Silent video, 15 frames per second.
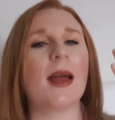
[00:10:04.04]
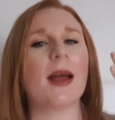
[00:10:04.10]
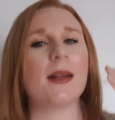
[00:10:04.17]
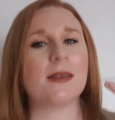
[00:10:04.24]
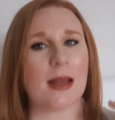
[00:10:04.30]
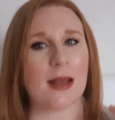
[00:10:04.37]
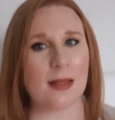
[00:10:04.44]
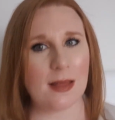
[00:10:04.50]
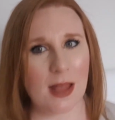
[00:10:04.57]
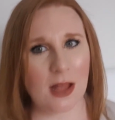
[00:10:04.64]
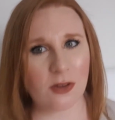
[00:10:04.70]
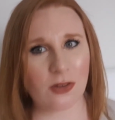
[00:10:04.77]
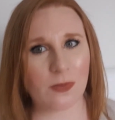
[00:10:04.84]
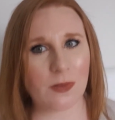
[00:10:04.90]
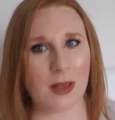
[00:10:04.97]
and take the
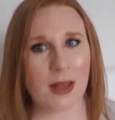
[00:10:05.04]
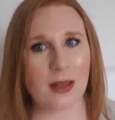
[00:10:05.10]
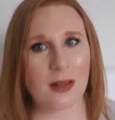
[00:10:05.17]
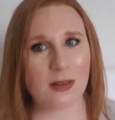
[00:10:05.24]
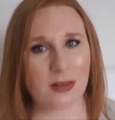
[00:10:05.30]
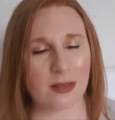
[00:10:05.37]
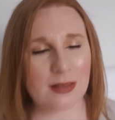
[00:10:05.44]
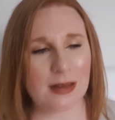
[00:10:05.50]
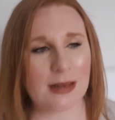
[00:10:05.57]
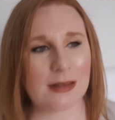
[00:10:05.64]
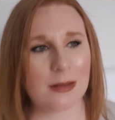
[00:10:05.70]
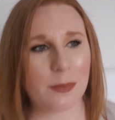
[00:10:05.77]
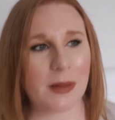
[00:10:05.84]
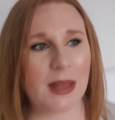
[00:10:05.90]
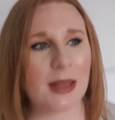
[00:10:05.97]
edge off it just a
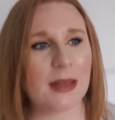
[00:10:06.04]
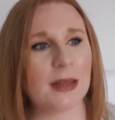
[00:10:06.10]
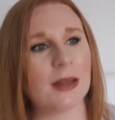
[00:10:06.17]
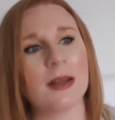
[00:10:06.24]
little bit.